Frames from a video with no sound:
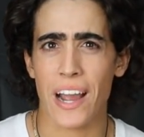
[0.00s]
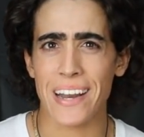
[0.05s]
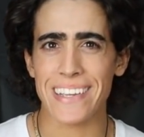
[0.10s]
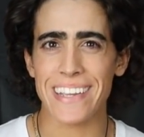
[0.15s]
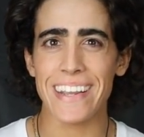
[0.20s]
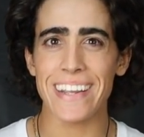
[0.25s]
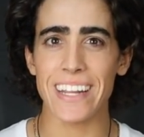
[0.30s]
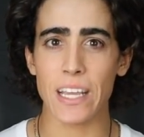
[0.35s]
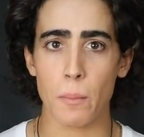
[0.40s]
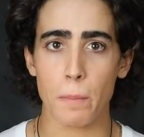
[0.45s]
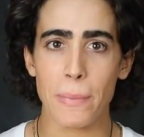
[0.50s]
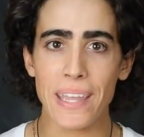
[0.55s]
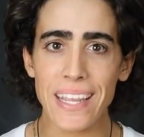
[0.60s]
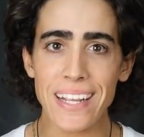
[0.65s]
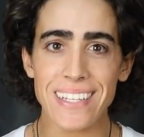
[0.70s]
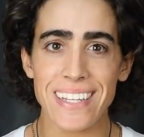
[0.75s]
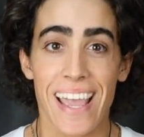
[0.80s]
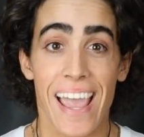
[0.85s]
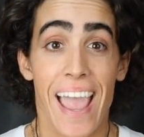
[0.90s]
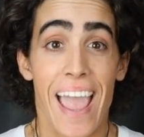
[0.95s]
on eating
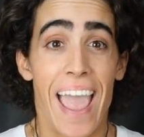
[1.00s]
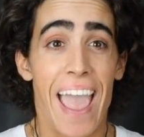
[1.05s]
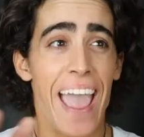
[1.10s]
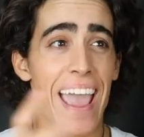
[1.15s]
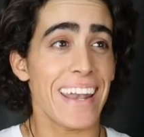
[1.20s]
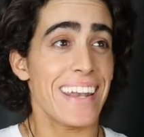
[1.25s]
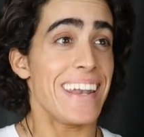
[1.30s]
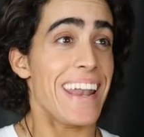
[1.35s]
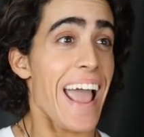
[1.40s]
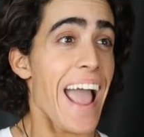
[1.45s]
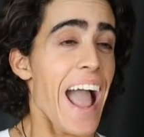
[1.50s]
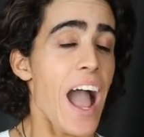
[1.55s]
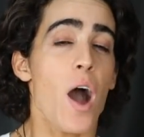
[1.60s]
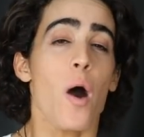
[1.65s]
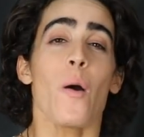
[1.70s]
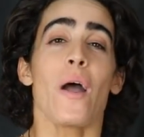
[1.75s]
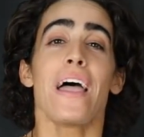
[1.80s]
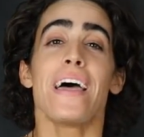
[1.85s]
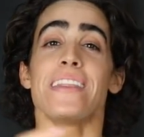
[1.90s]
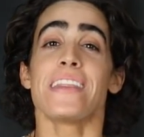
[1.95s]
meat, and
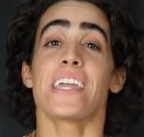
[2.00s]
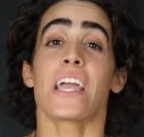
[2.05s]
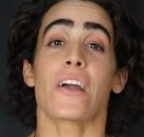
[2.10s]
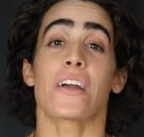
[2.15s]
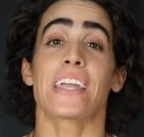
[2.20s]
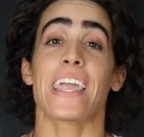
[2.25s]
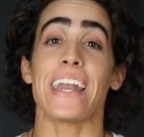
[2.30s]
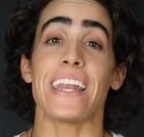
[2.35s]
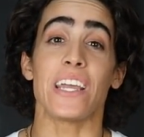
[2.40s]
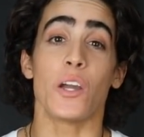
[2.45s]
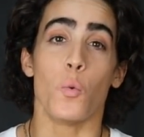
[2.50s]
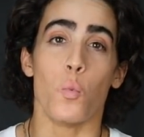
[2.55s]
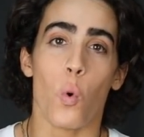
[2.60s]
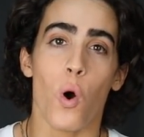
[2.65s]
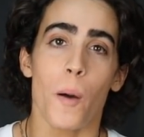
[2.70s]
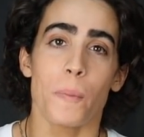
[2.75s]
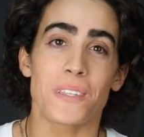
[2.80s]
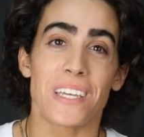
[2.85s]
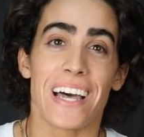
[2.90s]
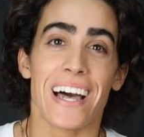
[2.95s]
now they are getting
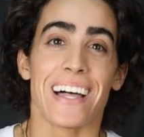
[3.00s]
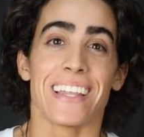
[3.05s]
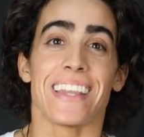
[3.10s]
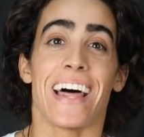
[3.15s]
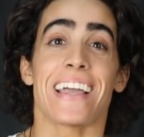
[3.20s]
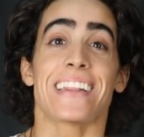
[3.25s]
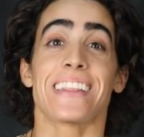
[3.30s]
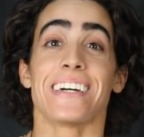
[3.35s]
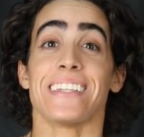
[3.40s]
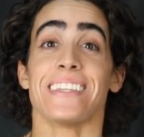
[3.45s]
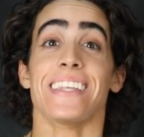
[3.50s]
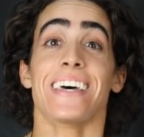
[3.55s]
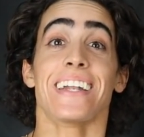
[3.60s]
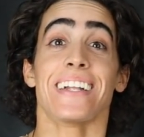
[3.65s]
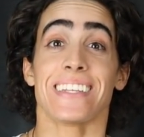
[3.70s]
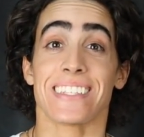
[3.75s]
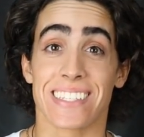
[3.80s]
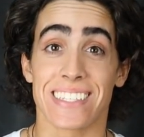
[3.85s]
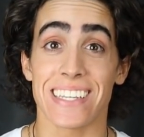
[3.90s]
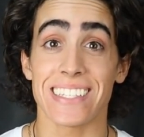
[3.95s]
whooped like the
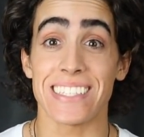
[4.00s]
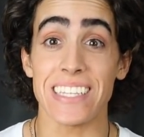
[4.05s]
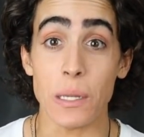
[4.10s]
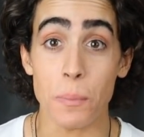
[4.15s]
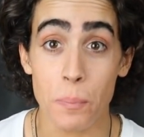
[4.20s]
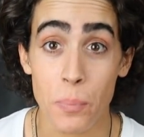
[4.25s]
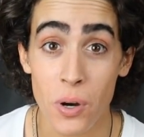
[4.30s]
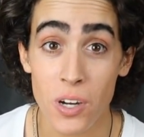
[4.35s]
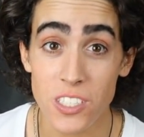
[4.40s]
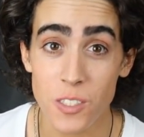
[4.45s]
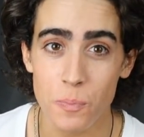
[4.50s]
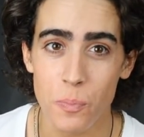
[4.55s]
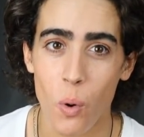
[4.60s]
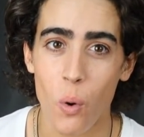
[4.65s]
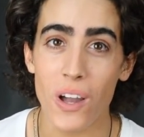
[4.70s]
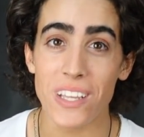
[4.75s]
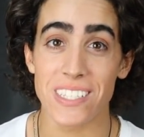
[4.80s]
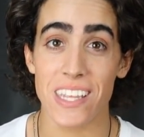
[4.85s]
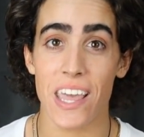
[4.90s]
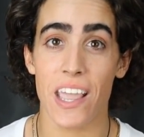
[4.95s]
little sissy puss
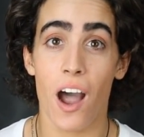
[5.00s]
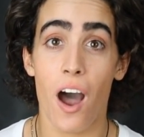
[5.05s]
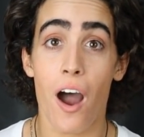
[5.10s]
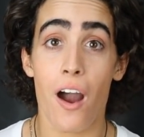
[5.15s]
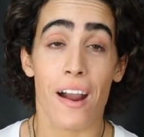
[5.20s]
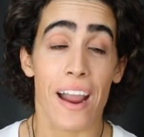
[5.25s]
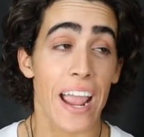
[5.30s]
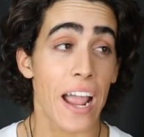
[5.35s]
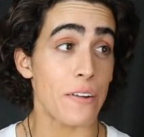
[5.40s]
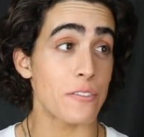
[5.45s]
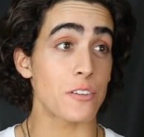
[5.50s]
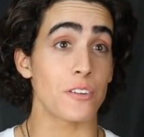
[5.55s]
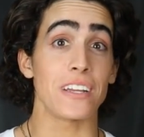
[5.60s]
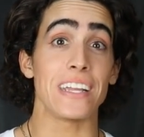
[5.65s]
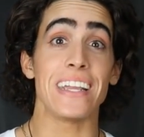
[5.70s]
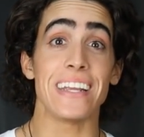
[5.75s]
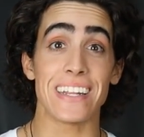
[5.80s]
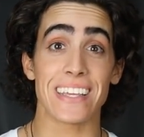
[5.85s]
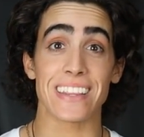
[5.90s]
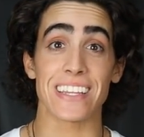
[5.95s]
boys they are after
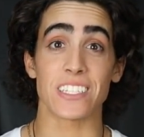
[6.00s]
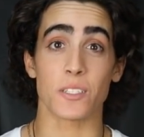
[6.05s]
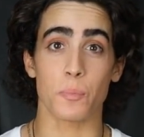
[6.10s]
eating